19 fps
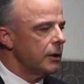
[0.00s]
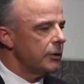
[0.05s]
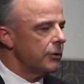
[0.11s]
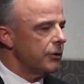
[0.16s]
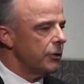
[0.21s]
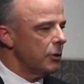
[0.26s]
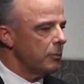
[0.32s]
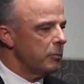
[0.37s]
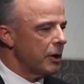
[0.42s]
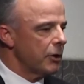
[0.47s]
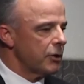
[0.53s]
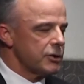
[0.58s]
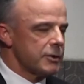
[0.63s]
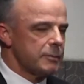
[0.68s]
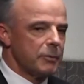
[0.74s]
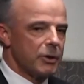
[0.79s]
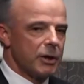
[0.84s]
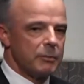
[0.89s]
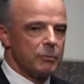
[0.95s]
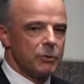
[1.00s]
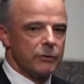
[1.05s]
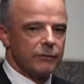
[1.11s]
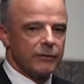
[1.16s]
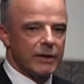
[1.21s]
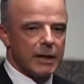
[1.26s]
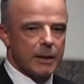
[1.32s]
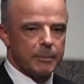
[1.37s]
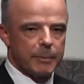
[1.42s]
"Do you blokes mind
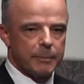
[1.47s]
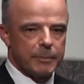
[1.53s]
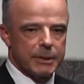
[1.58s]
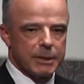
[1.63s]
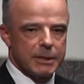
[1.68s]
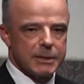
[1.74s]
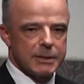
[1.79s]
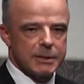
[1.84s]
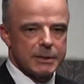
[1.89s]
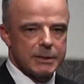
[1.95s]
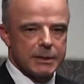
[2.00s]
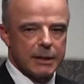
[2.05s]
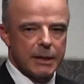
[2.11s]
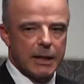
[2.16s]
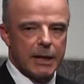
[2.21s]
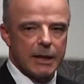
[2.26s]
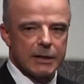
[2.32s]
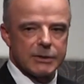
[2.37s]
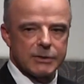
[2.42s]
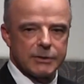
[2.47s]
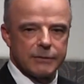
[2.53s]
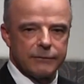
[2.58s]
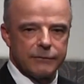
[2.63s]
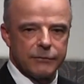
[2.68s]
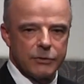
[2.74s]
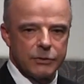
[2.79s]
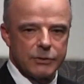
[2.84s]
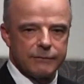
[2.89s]
moving up a piece?" asked the
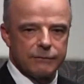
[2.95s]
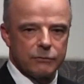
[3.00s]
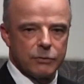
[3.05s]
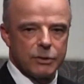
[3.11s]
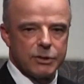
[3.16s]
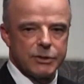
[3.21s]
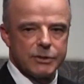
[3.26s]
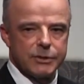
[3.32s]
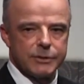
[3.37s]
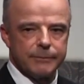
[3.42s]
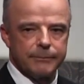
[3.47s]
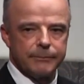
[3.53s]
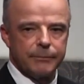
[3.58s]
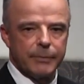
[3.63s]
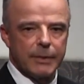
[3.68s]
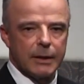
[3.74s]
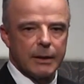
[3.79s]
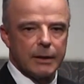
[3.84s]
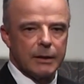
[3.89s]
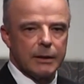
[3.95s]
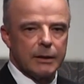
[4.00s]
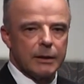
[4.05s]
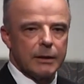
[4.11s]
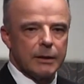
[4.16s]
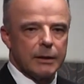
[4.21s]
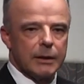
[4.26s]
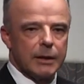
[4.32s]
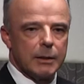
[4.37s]
first voice.
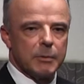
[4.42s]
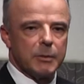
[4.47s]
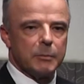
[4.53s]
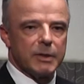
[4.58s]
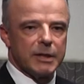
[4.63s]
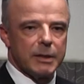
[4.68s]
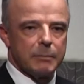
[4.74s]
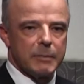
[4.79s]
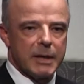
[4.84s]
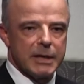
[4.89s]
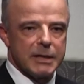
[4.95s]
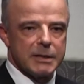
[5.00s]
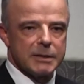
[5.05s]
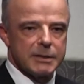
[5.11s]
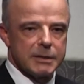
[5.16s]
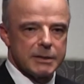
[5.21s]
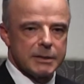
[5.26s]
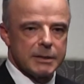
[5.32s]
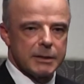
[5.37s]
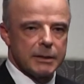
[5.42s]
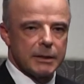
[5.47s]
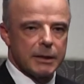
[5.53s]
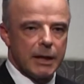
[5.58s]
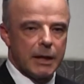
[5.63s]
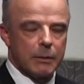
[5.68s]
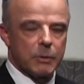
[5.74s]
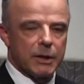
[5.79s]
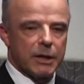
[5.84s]
"Him and me are mates,
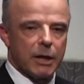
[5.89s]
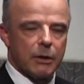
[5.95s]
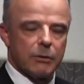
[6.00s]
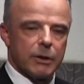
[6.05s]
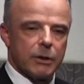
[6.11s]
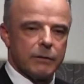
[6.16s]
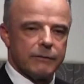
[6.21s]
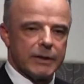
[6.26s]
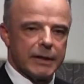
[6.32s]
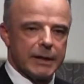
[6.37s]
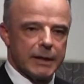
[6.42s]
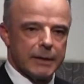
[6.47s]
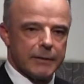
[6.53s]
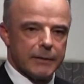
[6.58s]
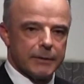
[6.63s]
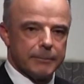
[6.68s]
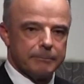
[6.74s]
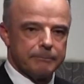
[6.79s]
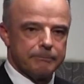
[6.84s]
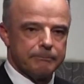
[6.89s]
and we're going over together."